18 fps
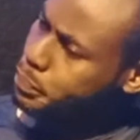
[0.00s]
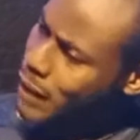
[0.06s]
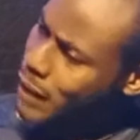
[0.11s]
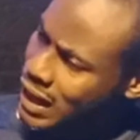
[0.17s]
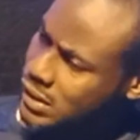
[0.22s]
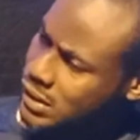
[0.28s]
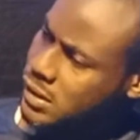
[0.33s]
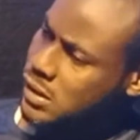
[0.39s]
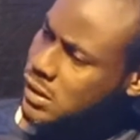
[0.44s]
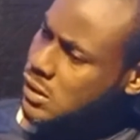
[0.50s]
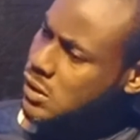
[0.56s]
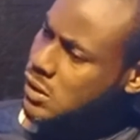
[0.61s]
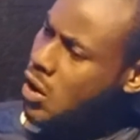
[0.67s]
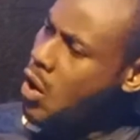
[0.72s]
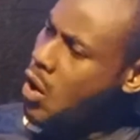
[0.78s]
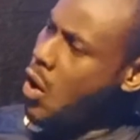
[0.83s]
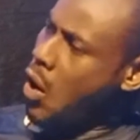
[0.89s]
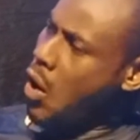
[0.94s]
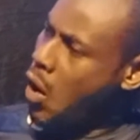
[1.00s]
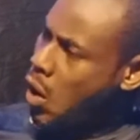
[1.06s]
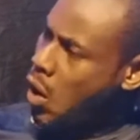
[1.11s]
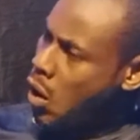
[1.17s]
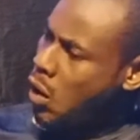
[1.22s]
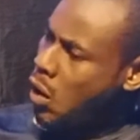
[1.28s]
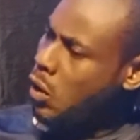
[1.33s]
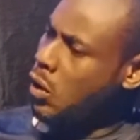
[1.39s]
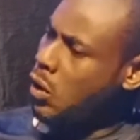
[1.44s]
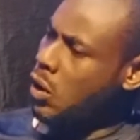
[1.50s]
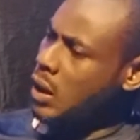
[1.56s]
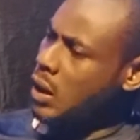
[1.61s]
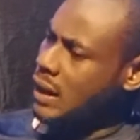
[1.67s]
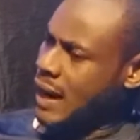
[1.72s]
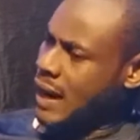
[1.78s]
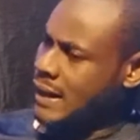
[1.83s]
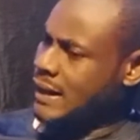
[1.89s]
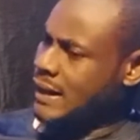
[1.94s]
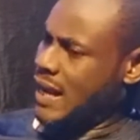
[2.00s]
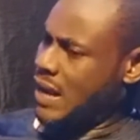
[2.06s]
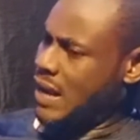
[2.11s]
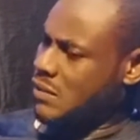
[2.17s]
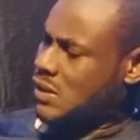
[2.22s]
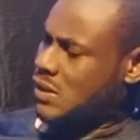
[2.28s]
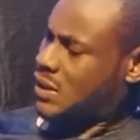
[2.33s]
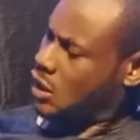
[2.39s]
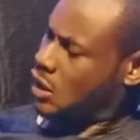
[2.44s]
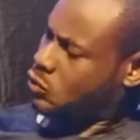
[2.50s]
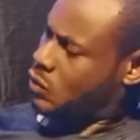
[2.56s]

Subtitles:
practice, or can a research